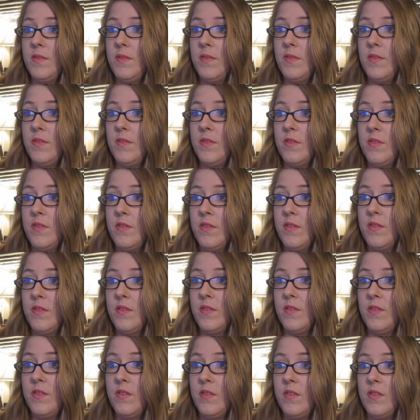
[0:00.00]

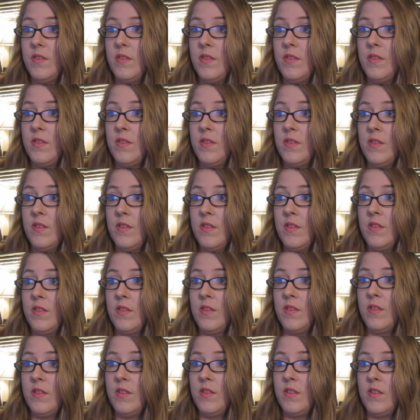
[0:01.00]

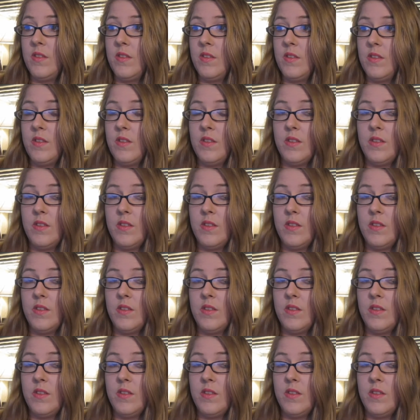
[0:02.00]
(silence)